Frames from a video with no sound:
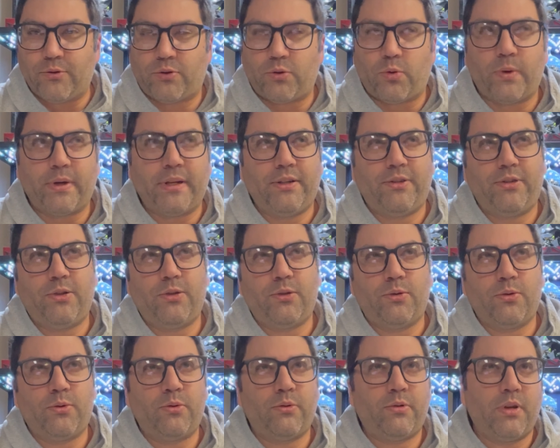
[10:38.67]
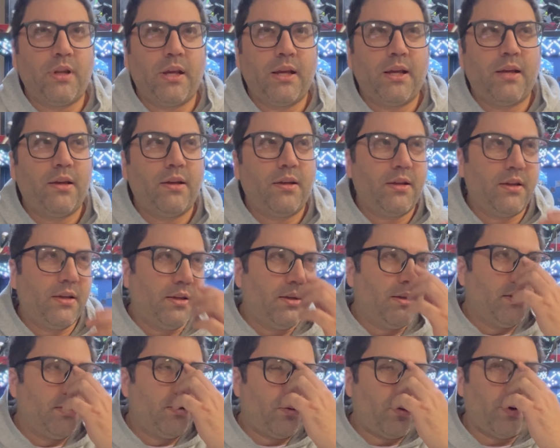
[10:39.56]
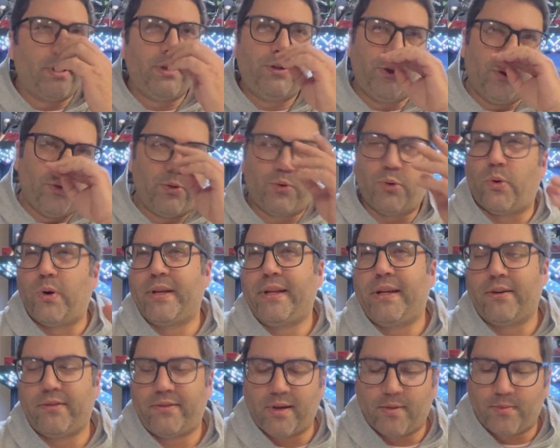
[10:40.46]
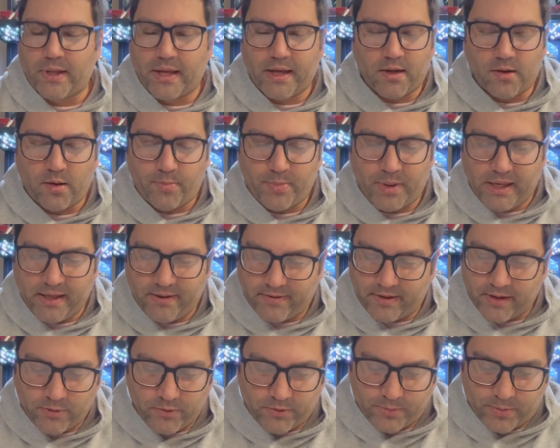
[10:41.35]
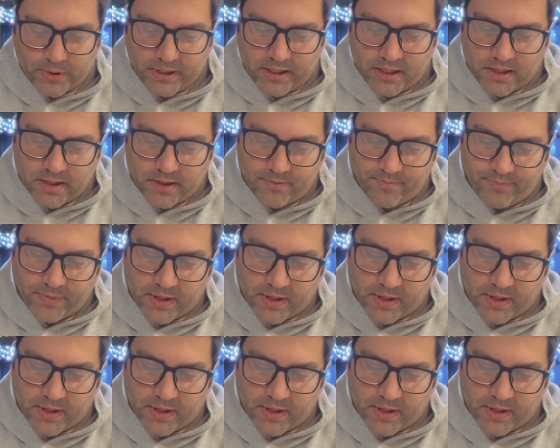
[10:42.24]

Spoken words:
$22.20 or something like a piece, it was pretty good.